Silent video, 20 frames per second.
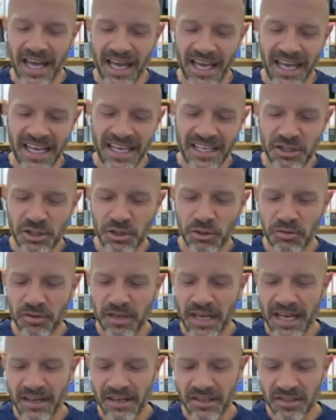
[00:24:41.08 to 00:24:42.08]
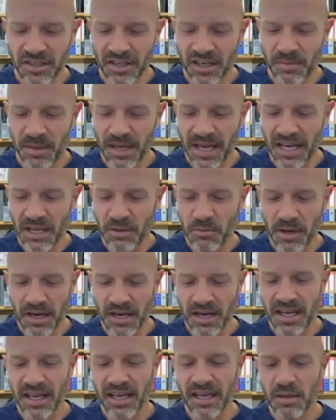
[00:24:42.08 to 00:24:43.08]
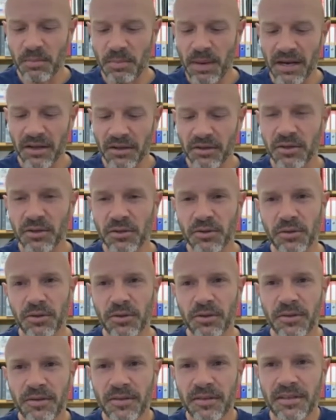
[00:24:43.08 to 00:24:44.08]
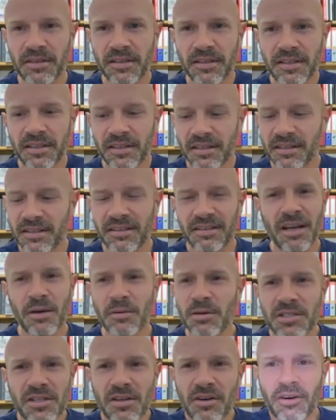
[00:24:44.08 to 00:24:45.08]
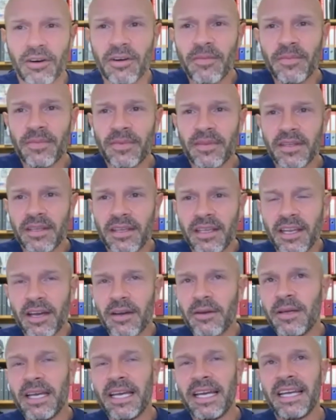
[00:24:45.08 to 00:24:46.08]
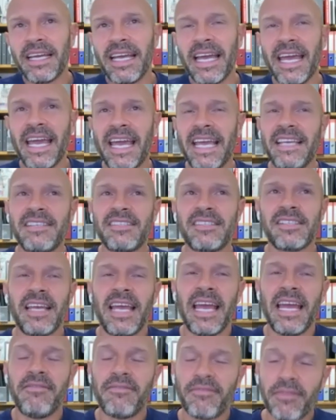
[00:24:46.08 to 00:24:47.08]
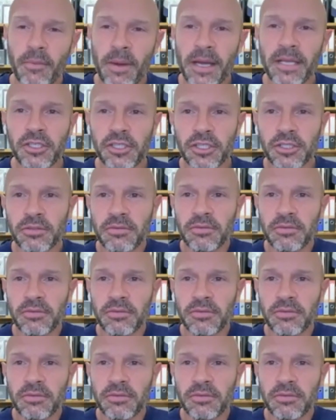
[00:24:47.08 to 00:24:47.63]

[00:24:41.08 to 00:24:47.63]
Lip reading: Is Jordan Henderson going to be anywhere near the Ballon d'Or? No, he's not. He's influential,